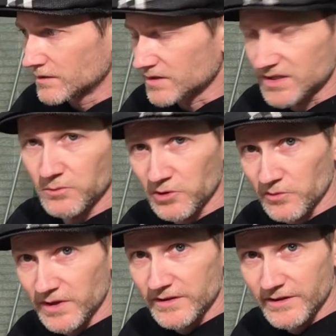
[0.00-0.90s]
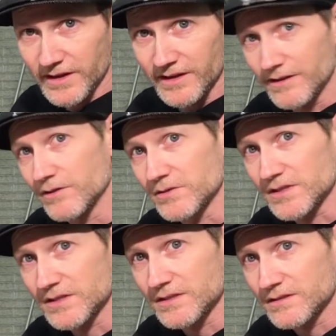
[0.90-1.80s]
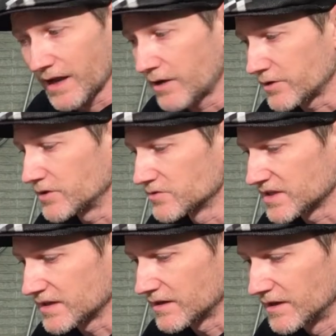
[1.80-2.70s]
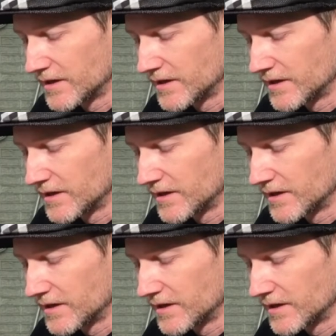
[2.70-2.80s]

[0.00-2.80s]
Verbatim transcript: a similar one then you're not going to know it's how to use it.